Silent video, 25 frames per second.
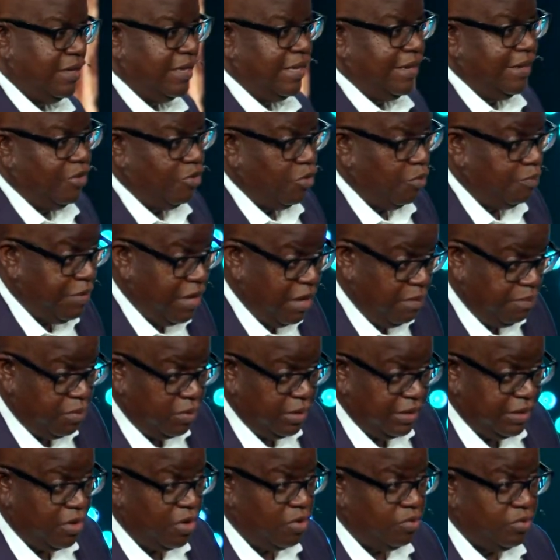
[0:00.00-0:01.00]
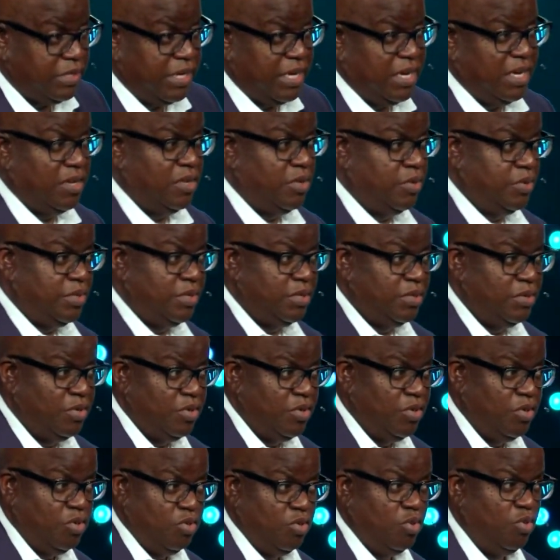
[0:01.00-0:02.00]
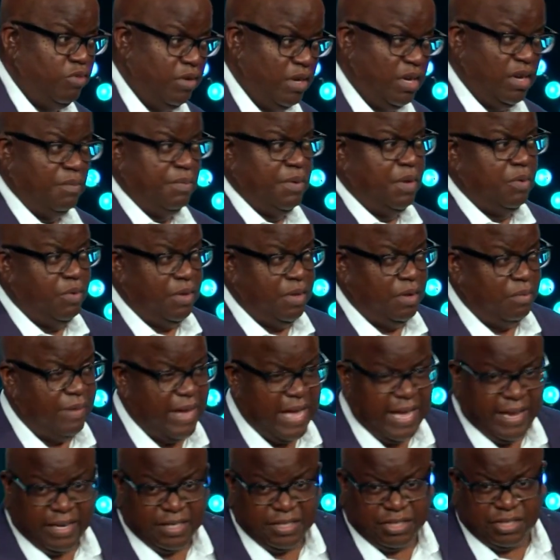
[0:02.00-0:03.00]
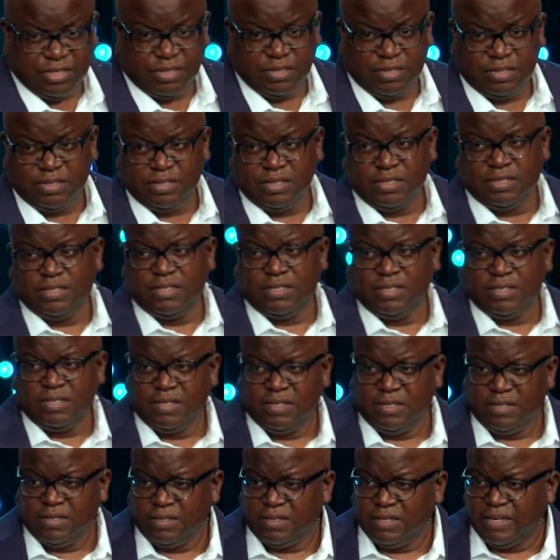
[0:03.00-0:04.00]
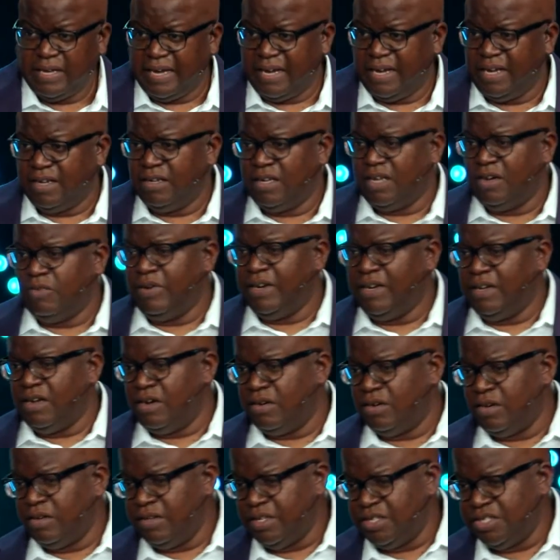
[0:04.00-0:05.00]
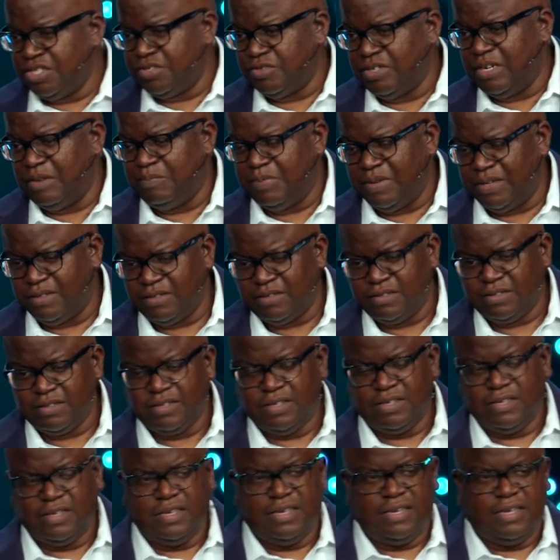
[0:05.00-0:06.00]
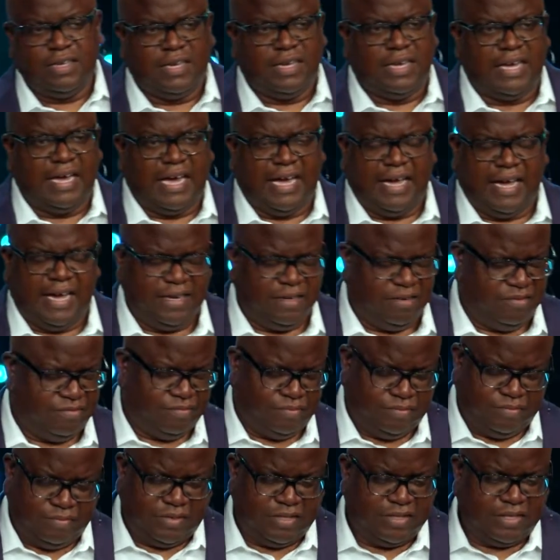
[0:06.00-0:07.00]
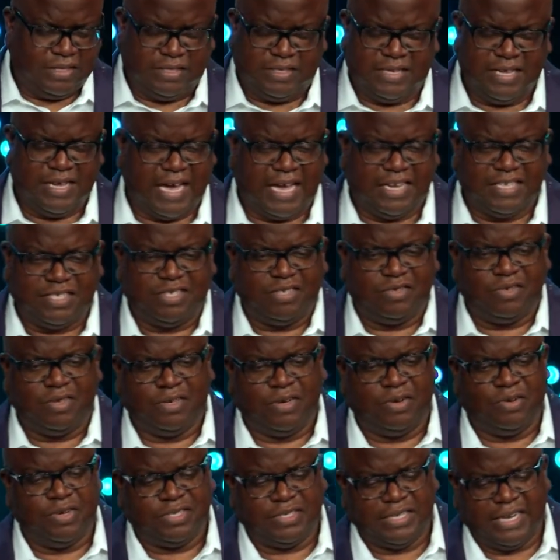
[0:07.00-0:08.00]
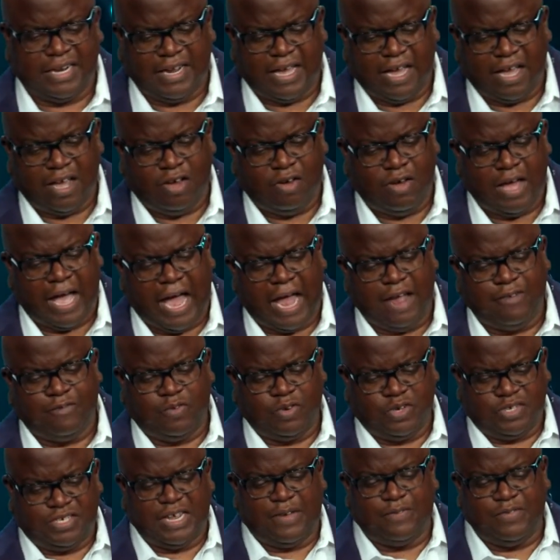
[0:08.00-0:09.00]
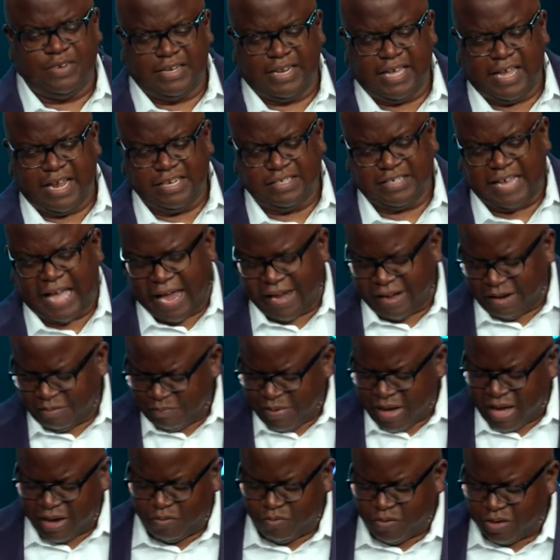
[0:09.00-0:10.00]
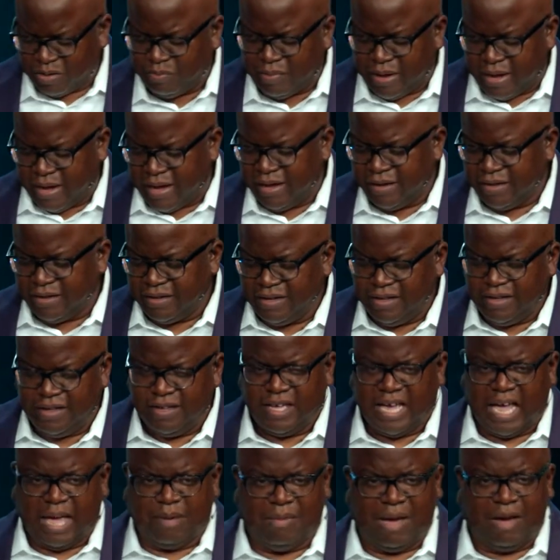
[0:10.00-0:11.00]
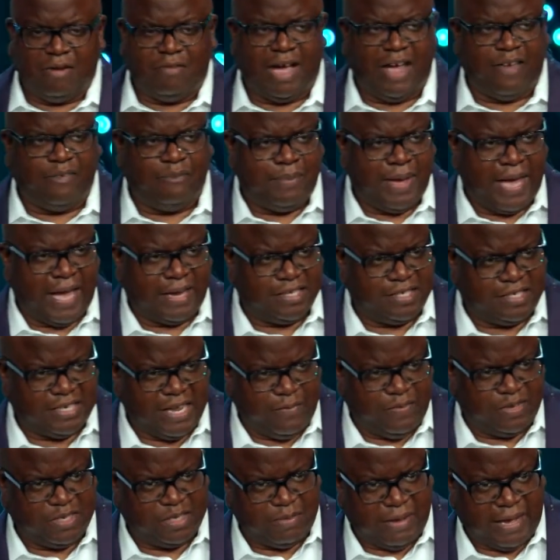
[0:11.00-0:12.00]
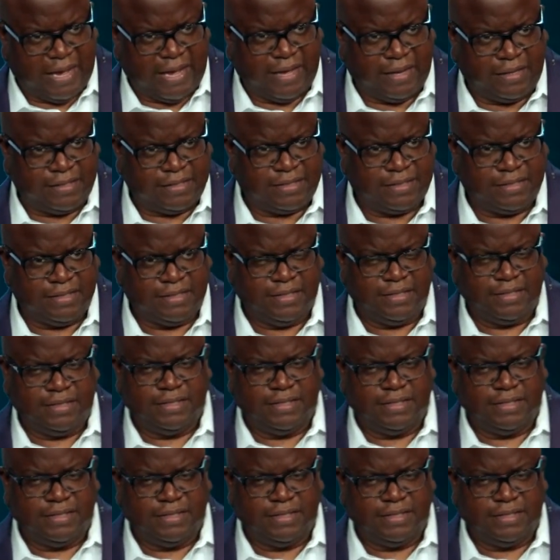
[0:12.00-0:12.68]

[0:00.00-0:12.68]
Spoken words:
that there were people in hotels who would help you with your baggage. And we'd gone on this trip, and to this day, I still don't understand how for 7 days I can pack one bag and my wife packs 7 bags.